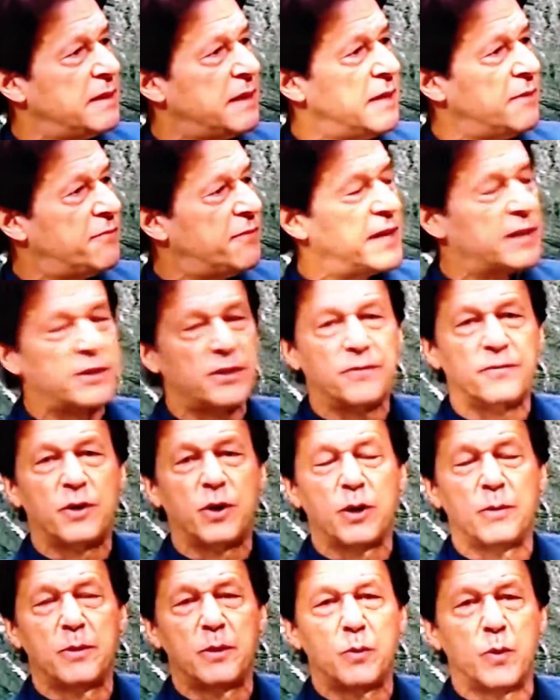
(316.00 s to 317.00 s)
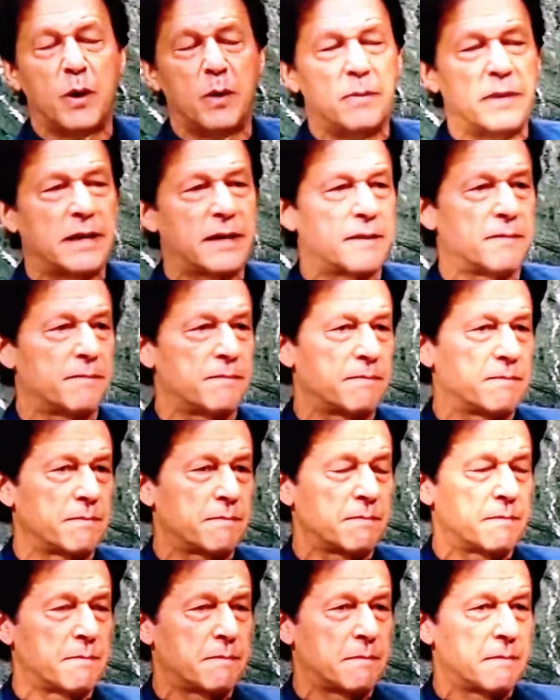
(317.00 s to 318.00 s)
There should be understanding amongst
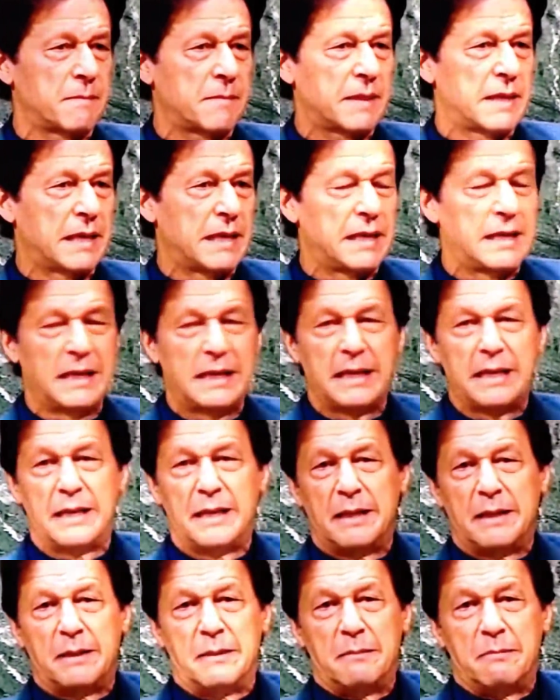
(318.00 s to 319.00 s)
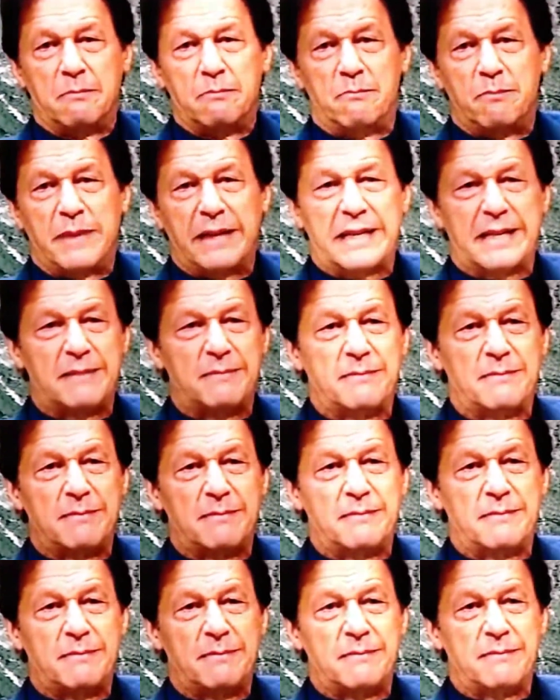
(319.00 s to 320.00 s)
them. But
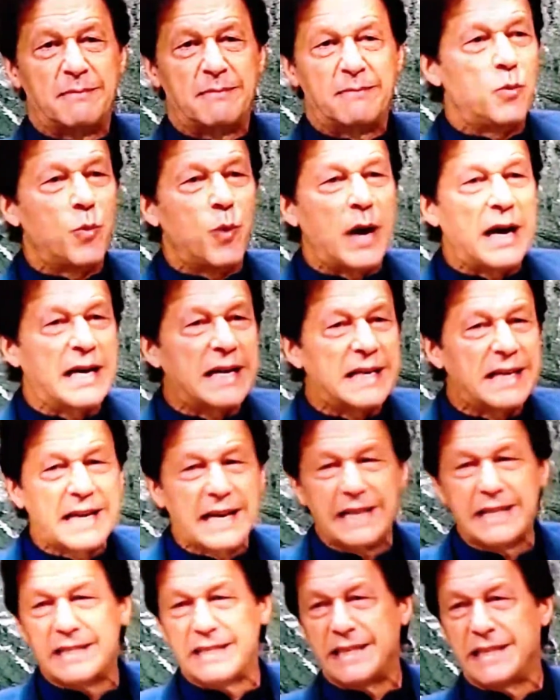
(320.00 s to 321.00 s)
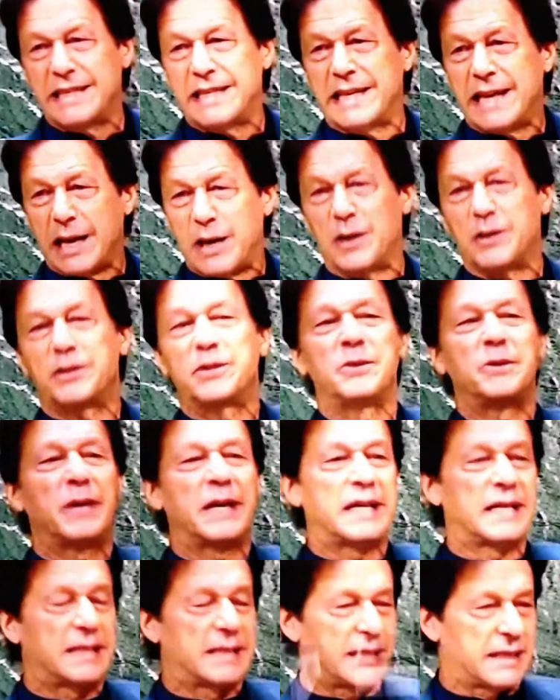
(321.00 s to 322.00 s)
Islamophobia is creating a
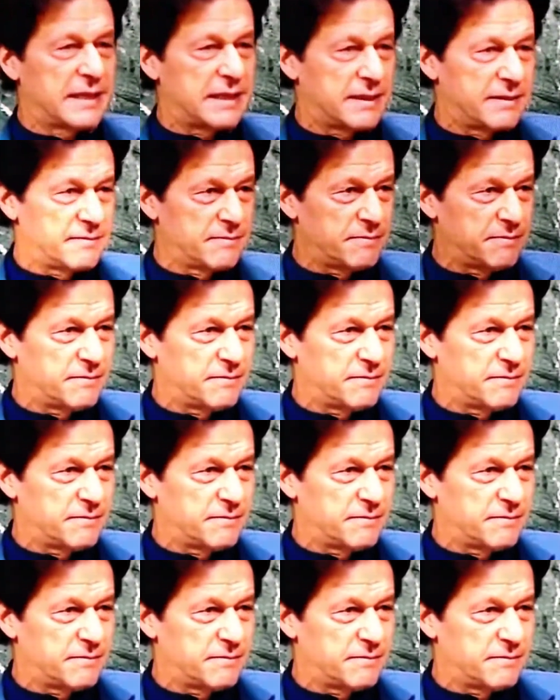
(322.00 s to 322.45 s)
division.